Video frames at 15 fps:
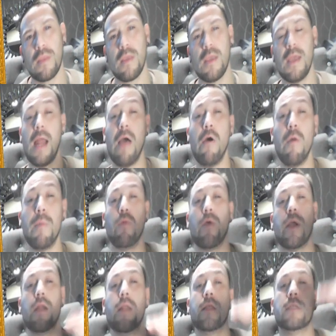And I will be
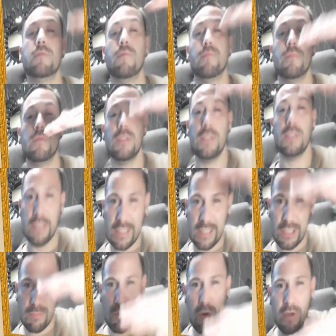working on this one.
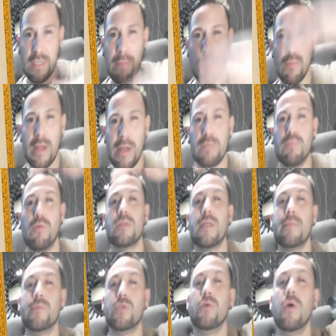It's prototype 1,
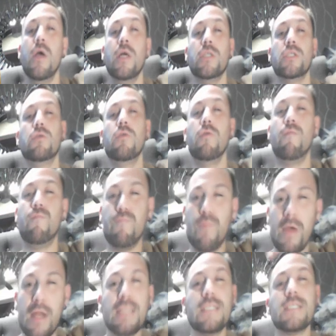prototype 2,
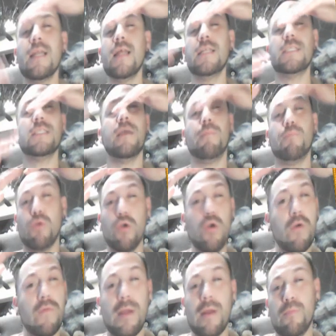and it's gonna just
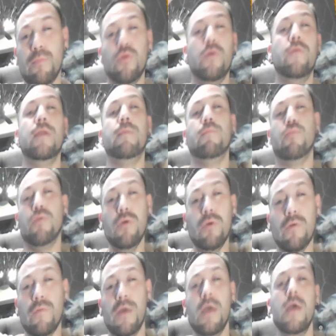improve and improve and
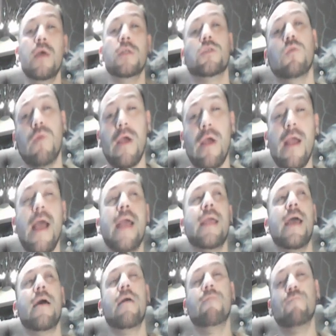improve to where I
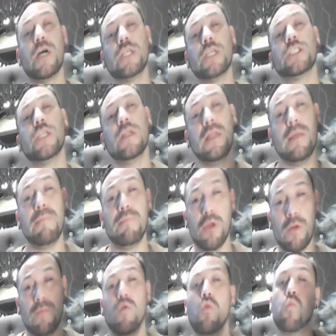get a functionally
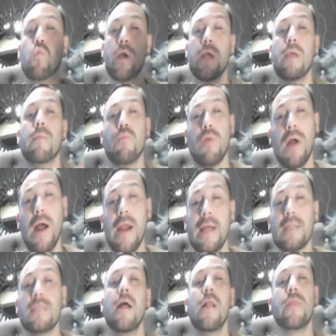beautiful working
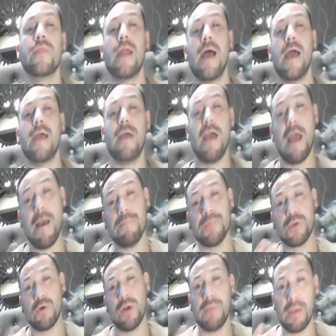product that I am
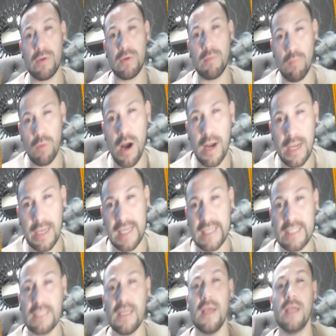going to be able to
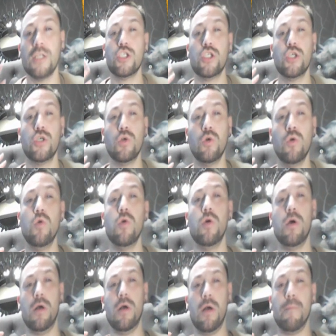market to
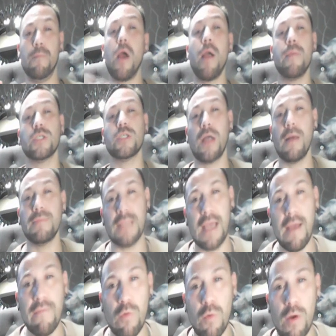barbershops
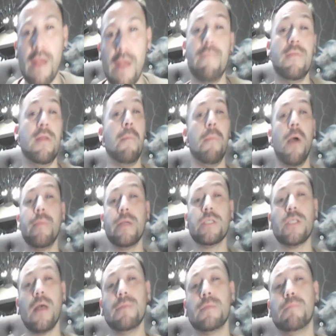everywhere. And if not
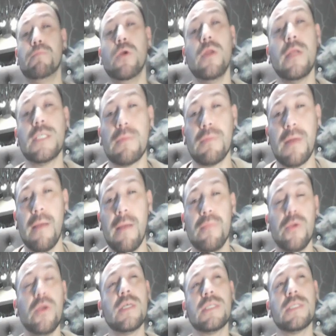barbershops, beauty
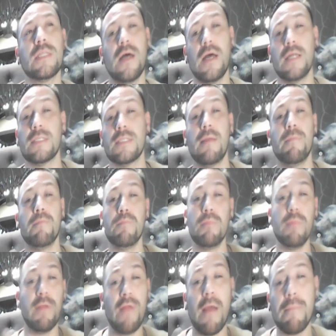salons. And
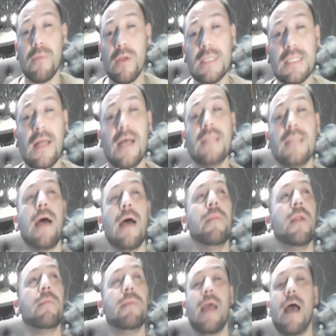if not beauty salons, I'm
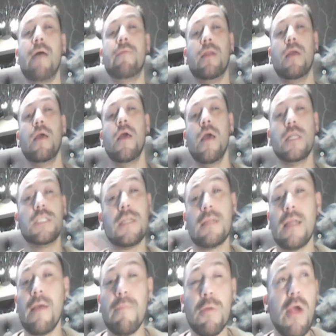going to be having the
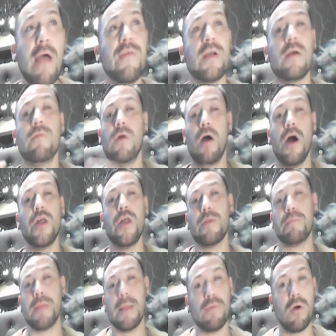demographic of other
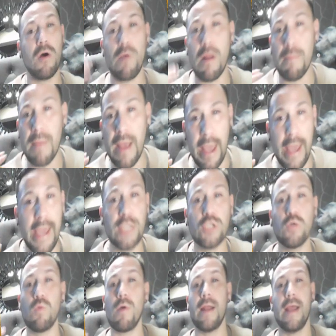people around my age
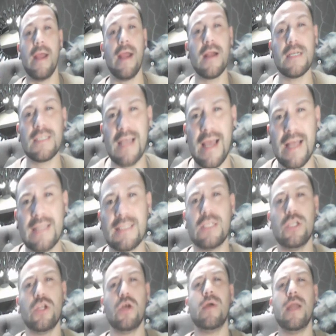who want hair designs,
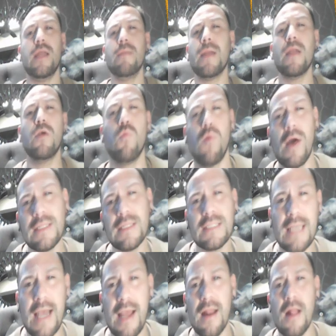and anybody who wants
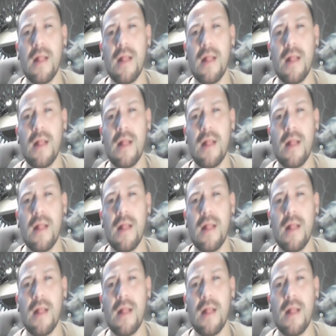that.